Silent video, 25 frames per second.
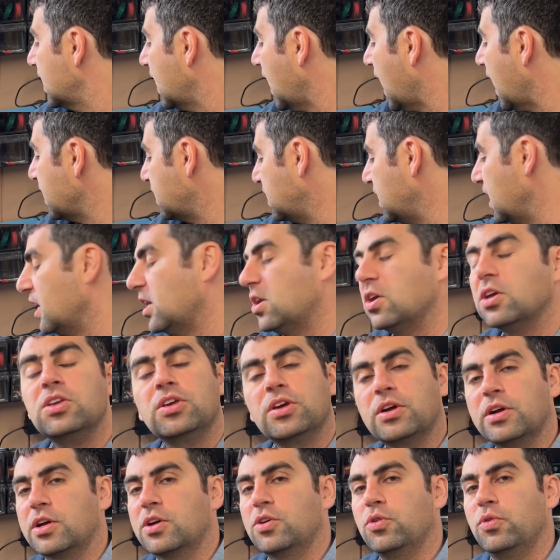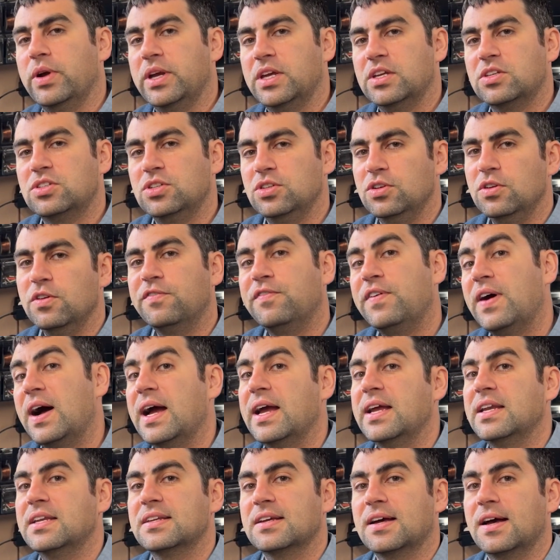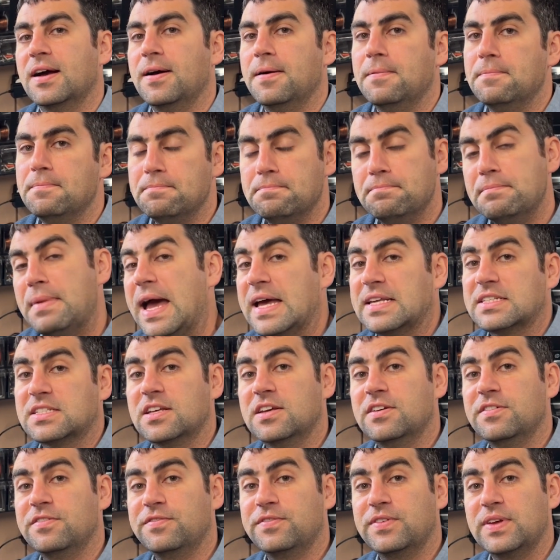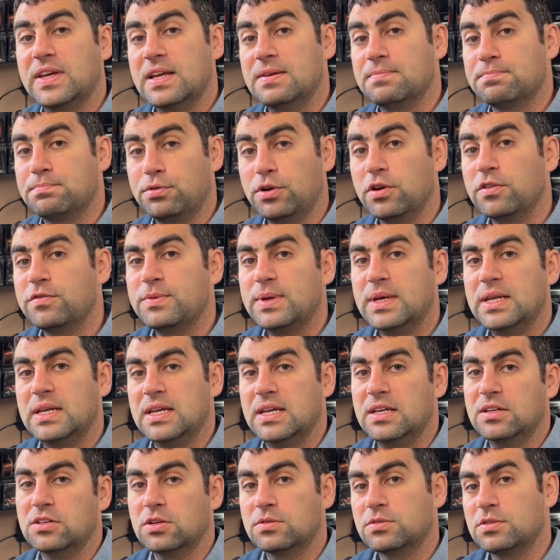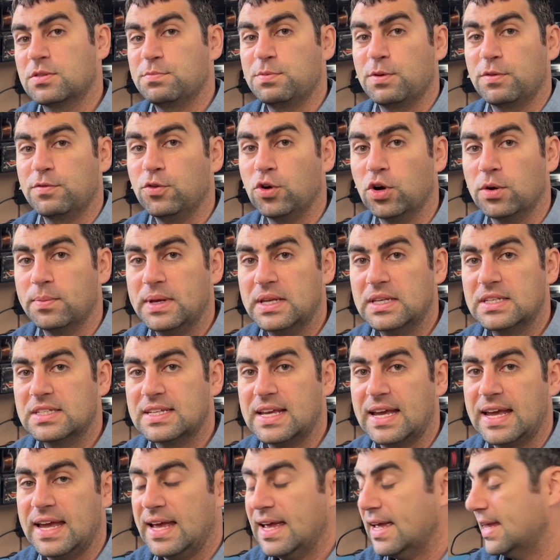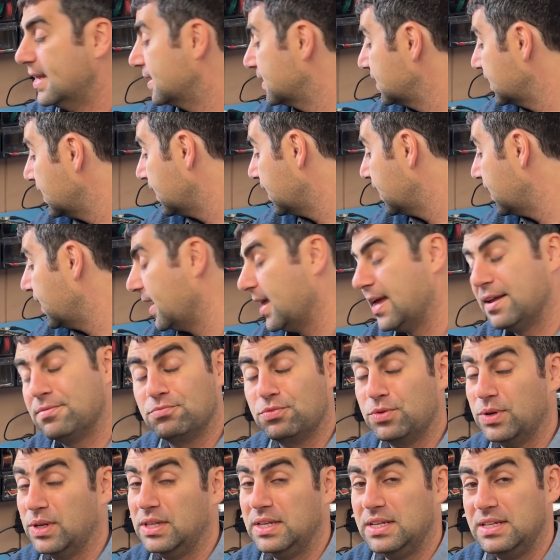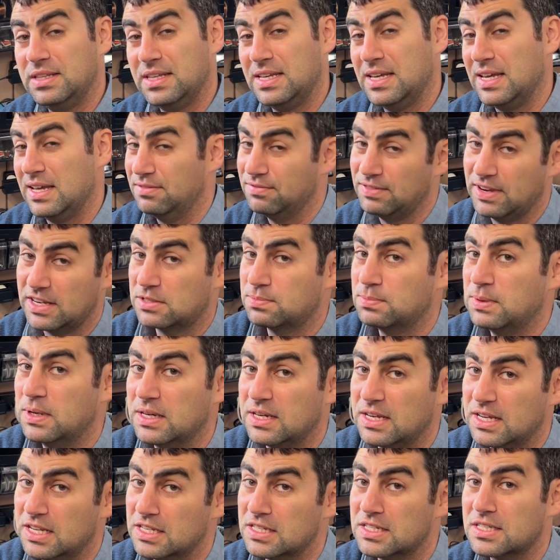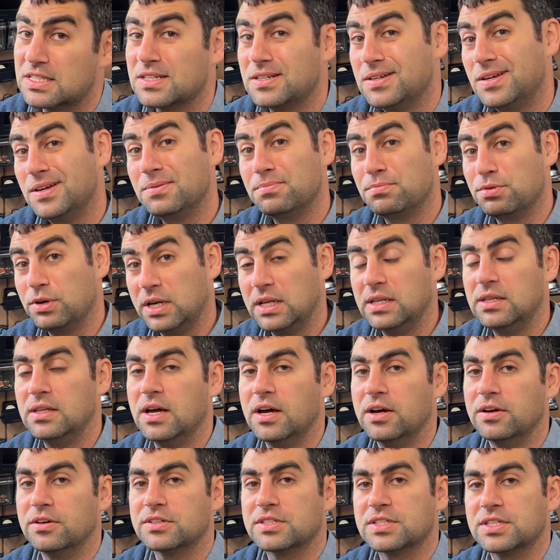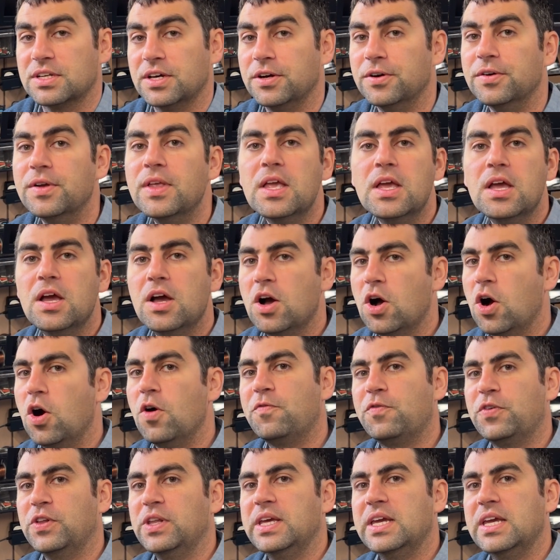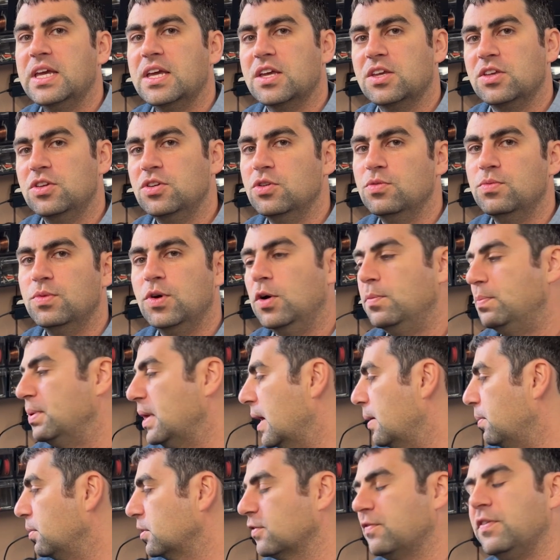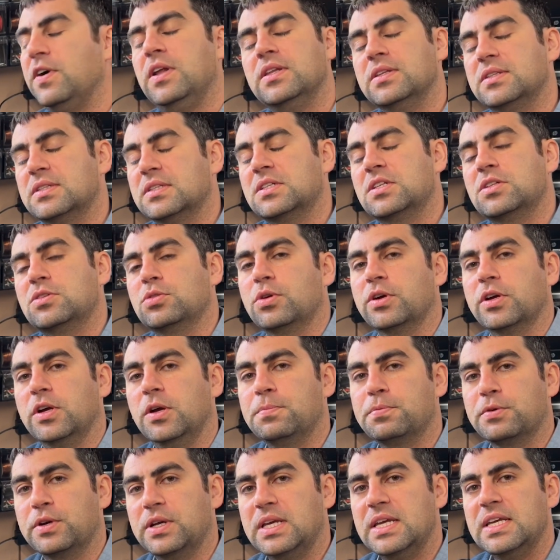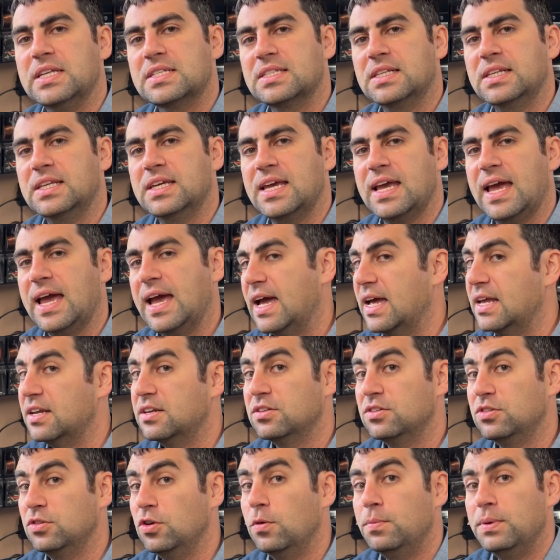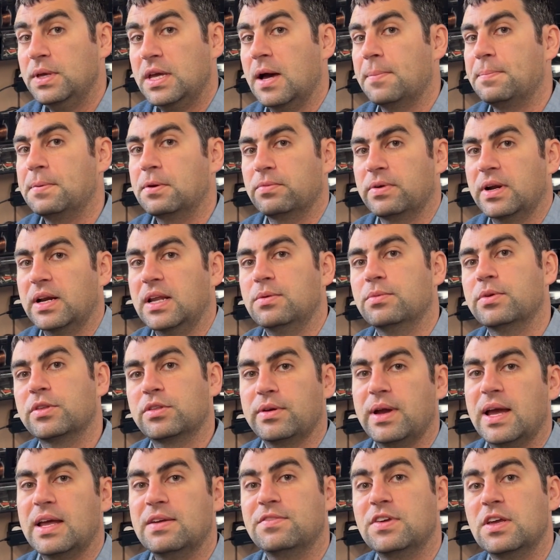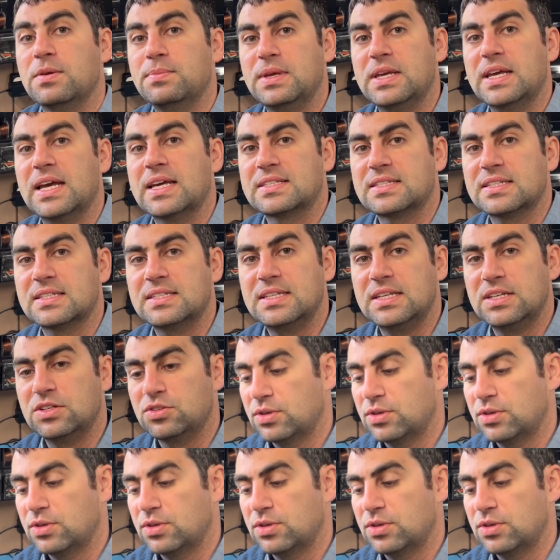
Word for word: I think you're going to find a massive improvement in terms of performance, and uh, and really the investment is pretty low. So hopefully you will be able to follow the tutorial pretty easily and you'll be up and running with your NVMe SSD